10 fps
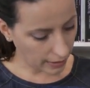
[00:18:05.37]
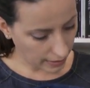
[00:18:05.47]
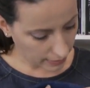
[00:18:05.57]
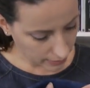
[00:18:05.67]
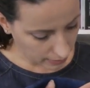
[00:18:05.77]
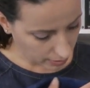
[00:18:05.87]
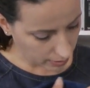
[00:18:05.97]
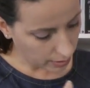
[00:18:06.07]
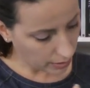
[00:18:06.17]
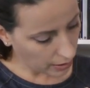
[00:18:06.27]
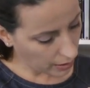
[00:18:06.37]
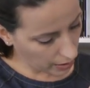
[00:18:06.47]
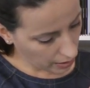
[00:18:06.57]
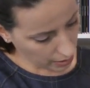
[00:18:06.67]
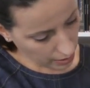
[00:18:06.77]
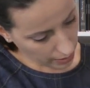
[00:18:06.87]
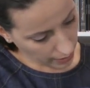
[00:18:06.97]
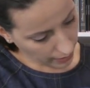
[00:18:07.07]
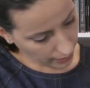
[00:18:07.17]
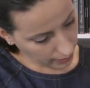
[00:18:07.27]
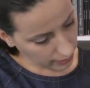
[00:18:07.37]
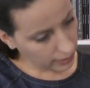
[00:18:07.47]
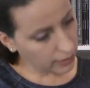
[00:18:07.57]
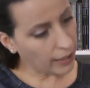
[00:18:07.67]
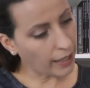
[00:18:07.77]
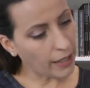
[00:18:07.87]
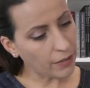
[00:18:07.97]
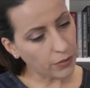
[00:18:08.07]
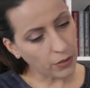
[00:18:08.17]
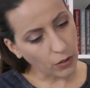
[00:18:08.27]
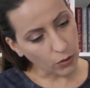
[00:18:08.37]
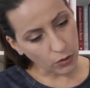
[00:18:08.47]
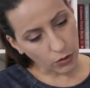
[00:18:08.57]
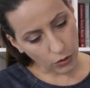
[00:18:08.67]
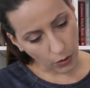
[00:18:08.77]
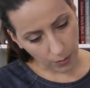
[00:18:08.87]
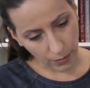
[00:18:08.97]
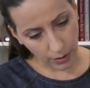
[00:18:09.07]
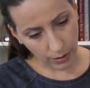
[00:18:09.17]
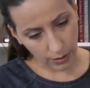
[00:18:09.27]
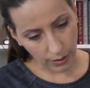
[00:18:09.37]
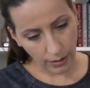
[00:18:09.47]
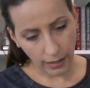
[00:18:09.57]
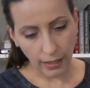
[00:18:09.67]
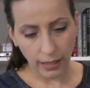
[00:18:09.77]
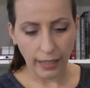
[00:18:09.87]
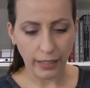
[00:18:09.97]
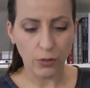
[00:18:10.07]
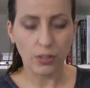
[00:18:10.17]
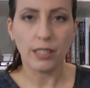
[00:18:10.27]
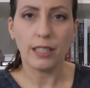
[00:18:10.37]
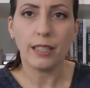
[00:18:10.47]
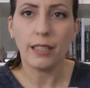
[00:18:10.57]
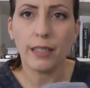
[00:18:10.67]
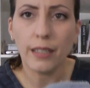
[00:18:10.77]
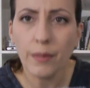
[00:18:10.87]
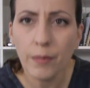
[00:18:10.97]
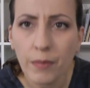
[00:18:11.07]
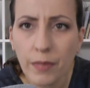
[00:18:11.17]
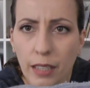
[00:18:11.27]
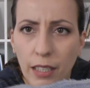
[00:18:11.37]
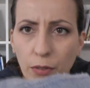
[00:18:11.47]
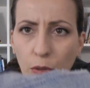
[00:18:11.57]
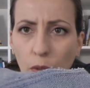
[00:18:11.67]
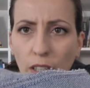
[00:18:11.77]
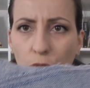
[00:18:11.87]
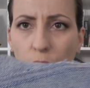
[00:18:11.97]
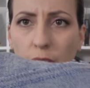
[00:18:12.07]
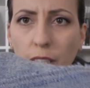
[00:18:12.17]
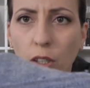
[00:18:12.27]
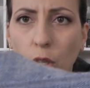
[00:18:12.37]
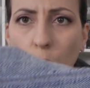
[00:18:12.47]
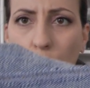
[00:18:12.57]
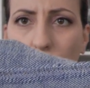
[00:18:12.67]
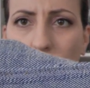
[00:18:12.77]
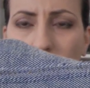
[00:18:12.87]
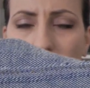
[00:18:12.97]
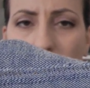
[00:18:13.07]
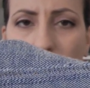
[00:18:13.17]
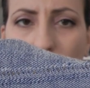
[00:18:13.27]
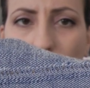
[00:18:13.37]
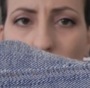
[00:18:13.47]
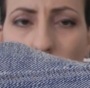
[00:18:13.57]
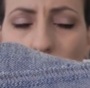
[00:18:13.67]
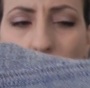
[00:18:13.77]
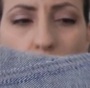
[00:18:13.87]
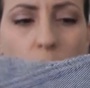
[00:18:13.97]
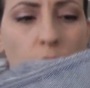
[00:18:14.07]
And I did have on some, like you see here, if you watch really close you can see a few loops,